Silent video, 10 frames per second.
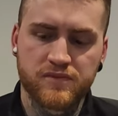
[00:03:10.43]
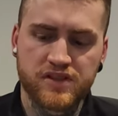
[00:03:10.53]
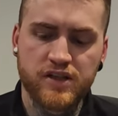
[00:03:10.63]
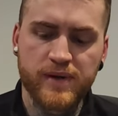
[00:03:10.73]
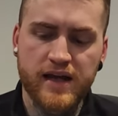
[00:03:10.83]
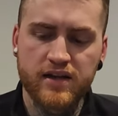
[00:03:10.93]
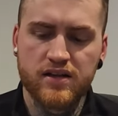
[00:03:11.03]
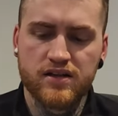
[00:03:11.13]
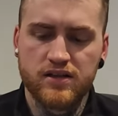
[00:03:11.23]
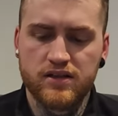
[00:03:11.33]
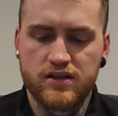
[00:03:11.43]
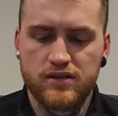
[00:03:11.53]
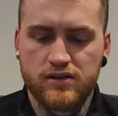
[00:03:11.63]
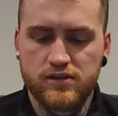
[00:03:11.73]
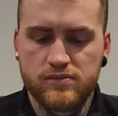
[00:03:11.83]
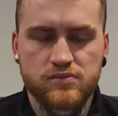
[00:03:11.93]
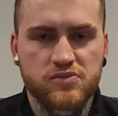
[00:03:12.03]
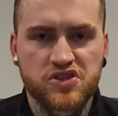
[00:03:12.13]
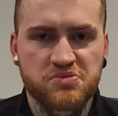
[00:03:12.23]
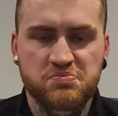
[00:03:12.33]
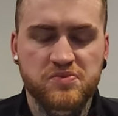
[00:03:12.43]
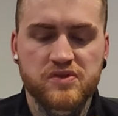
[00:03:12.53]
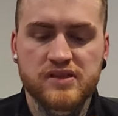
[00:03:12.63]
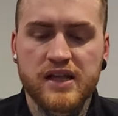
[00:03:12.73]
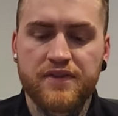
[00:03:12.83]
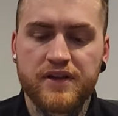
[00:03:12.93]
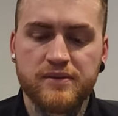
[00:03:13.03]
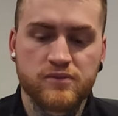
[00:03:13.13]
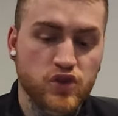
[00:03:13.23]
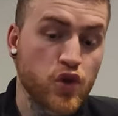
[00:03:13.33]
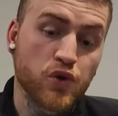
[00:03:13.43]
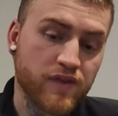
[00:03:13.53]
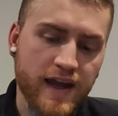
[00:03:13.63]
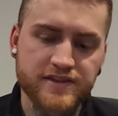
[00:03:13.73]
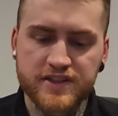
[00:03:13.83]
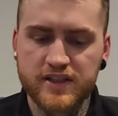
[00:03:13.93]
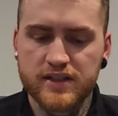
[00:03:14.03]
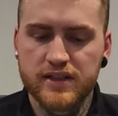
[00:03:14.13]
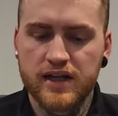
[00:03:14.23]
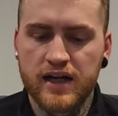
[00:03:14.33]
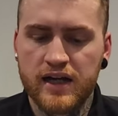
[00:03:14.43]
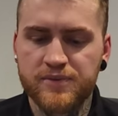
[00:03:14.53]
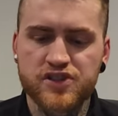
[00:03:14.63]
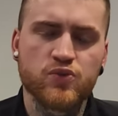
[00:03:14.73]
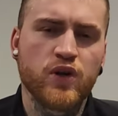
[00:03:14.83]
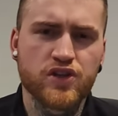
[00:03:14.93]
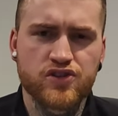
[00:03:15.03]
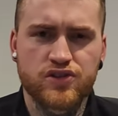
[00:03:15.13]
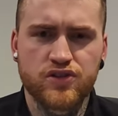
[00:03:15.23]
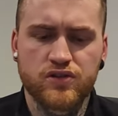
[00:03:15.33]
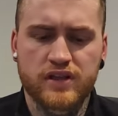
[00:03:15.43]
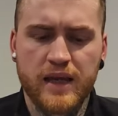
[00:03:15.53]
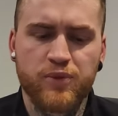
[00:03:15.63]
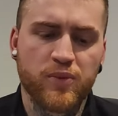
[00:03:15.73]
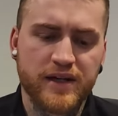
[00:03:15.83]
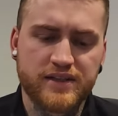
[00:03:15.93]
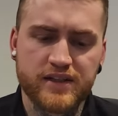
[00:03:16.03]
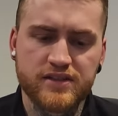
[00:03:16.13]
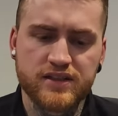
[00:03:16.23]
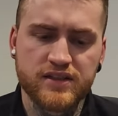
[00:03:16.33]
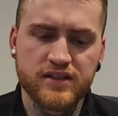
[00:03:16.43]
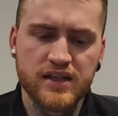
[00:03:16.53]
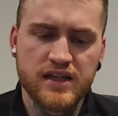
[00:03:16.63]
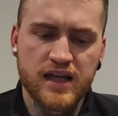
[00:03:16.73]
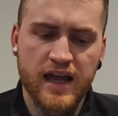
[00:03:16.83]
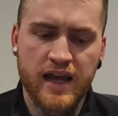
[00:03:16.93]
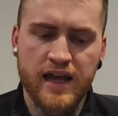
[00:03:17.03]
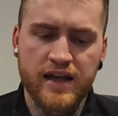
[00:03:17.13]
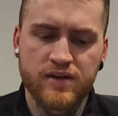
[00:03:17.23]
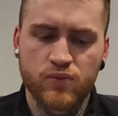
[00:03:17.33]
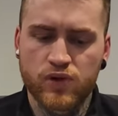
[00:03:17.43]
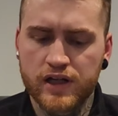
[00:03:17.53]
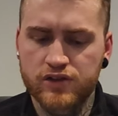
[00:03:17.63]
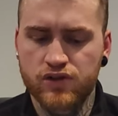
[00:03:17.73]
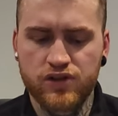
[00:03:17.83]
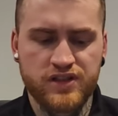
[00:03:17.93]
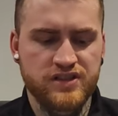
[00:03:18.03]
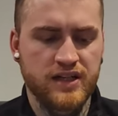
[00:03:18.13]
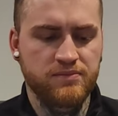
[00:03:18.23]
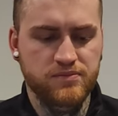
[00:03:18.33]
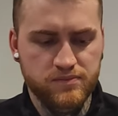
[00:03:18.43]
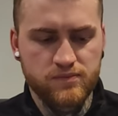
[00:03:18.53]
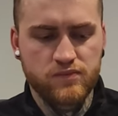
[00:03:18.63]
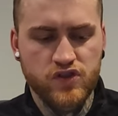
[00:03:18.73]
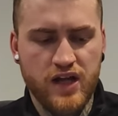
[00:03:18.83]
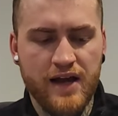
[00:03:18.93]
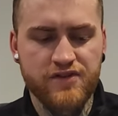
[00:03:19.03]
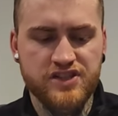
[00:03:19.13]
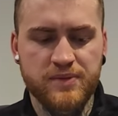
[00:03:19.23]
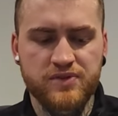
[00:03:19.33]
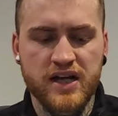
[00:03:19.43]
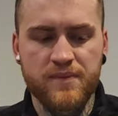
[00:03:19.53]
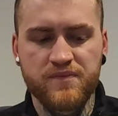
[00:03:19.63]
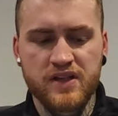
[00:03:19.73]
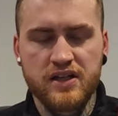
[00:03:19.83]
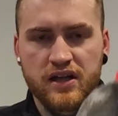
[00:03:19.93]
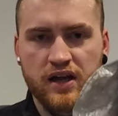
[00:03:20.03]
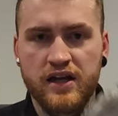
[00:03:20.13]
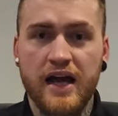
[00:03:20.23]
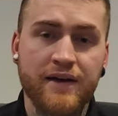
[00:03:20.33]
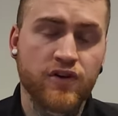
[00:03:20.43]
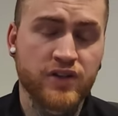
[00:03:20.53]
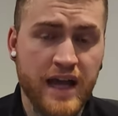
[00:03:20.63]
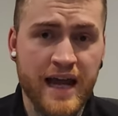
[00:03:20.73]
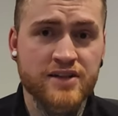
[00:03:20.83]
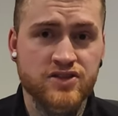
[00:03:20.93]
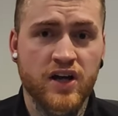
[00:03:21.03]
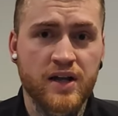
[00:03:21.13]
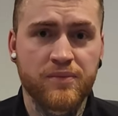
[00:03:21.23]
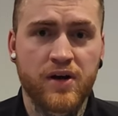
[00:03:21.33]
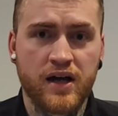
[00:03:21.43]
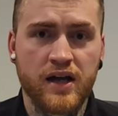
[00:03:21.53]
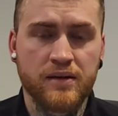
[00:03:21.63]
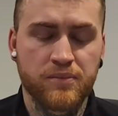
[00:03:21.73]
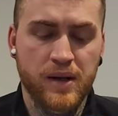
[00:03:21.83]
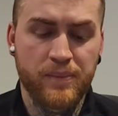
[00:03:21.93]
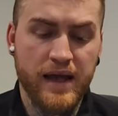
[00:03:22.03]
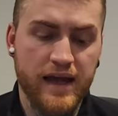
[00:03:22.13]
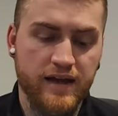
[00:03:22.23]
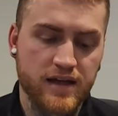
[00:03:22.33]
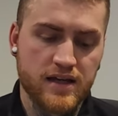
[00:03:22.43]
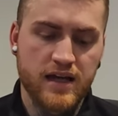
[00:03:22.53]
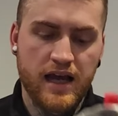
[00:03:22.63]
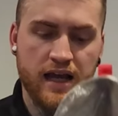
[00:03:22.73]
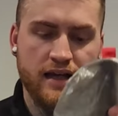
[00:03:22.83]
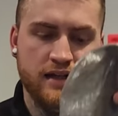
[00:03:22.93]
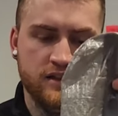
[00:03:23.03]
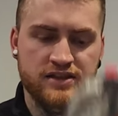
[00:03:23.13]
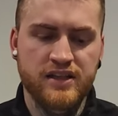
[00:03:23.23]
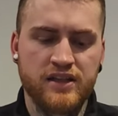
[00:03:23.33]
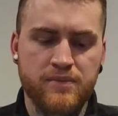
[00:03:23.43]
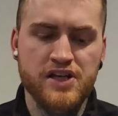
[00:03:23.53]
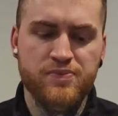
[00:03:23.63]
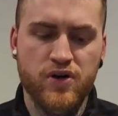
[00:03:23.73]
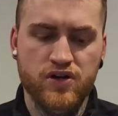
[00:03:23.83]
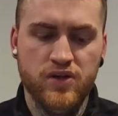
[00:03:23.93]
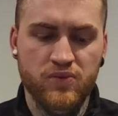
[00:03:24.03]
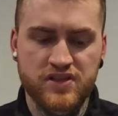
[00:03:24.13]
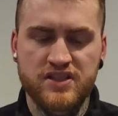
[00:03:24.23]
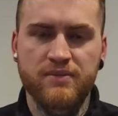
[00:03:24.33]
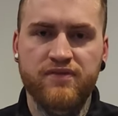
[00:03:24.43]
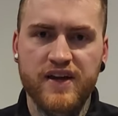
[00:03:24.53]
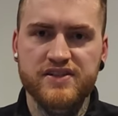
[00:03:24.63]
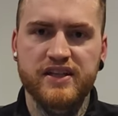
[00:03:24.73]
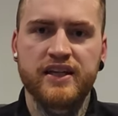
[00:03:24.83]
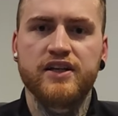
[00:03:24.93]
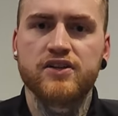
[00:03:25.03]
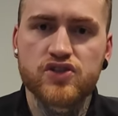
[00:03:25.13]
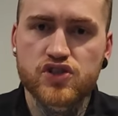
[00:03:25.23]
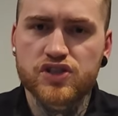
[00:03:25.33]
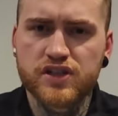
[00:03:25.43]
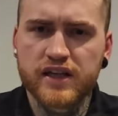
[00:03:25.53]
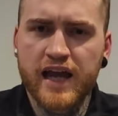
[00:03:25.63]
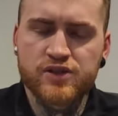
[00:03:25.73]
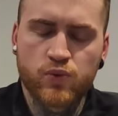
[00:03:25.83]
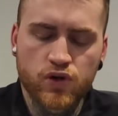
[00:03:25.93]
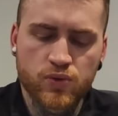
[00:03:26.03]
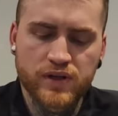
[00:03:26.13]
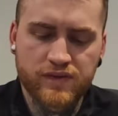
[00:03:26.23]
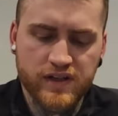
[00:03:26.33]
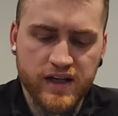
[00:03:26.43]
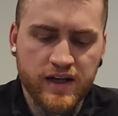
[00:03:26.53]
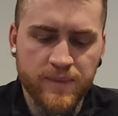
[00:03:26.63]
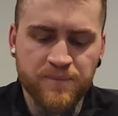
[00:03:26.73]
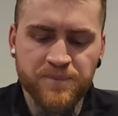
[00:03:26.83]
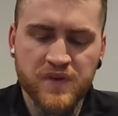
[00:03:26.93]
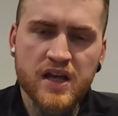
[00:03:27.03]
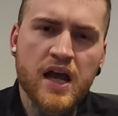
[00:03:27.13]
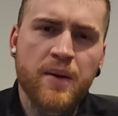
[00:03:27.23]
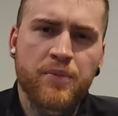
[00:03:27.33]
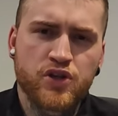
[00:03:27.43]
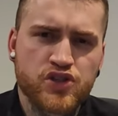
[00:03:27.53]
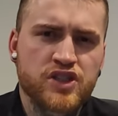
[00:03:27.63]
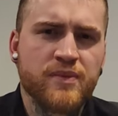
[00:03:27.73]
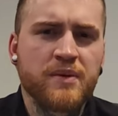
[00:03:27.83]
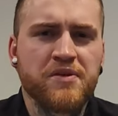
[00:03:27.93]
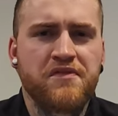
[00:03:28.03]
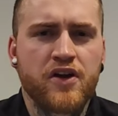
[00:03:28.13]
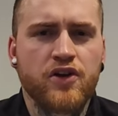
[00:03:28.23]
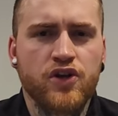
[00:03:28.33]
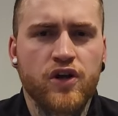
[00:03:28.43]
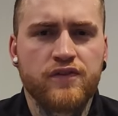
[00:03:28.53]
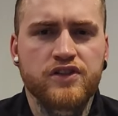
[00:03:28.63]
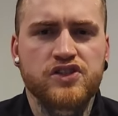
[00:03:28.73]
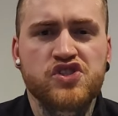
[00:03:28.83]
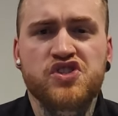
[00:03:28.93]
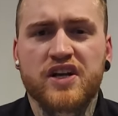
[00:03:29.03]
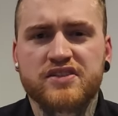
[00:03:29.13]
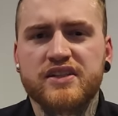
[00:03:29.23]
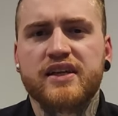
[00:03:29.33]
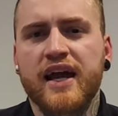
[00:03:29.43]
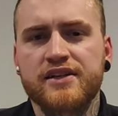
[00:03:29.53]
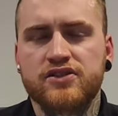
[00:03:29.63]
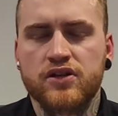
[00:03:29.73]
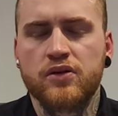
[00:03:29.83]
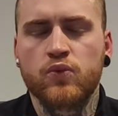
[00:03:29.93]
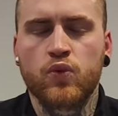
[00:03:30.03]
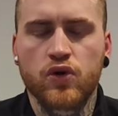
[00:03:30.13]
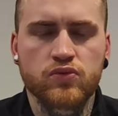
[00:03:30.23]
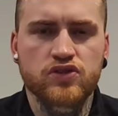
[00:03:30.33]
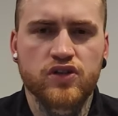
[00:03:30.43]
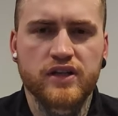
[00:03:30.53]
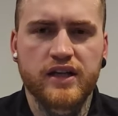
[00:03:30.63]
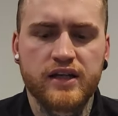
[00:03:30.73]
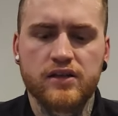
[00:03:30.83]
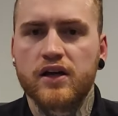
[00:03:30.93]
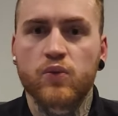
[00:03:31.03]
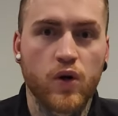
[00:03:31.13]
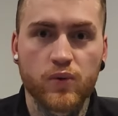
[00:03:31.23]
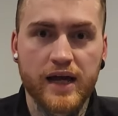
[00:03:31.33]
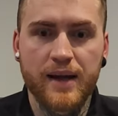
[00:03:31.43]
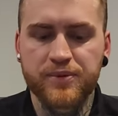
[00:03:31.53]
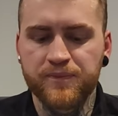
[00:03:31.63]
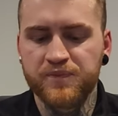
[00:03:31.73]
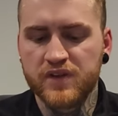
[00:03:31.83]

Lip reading: Diddy Bag. Just nothing too fancy. This is what I used to keep all my Diddies in. And what I do is I have it zipped up and I have it on the outside of my bag. And it just sit in the mesh pocket with the zip facing in, just in case water would ever get in. But it used to make me very nervous, just in case, you know, water was going to get in, like what would happen.